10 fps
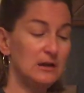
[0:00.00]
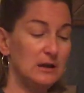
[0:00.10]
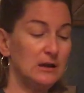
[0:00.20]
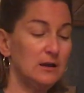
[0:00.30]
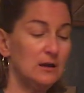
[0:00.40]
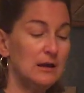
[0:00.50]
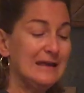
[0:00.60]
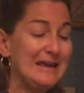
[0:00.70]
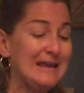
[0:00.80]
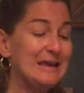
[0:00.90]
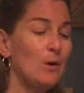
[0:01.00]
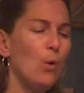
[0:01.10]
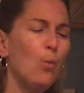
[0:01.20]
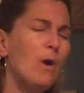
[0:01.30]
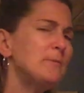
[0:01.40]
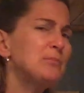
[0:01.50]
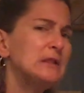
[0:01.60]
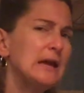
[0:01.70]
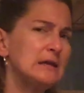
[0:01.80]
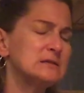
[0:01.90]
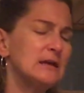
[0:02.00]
in what place?